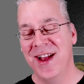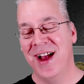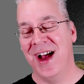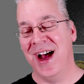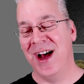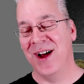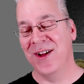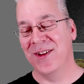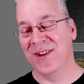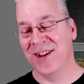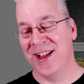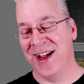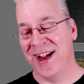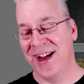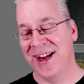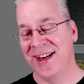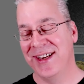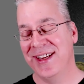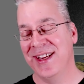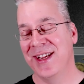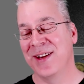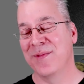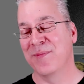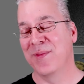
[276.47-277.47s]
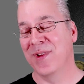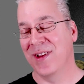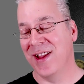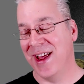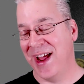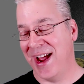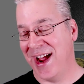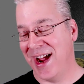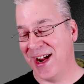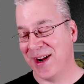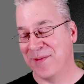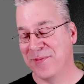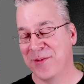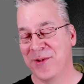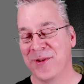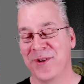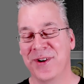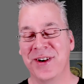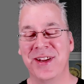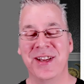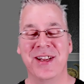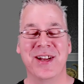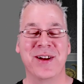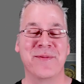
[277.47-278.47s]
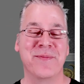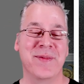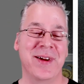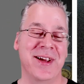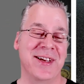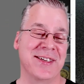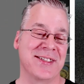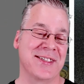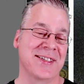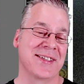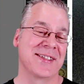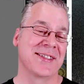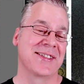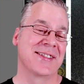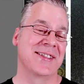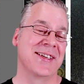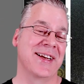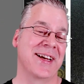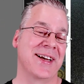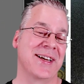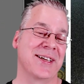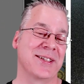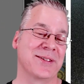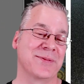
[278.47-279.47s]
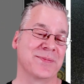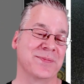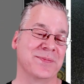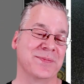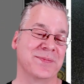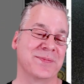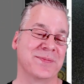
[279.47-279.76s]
outlined in black. Pretty amazing snake.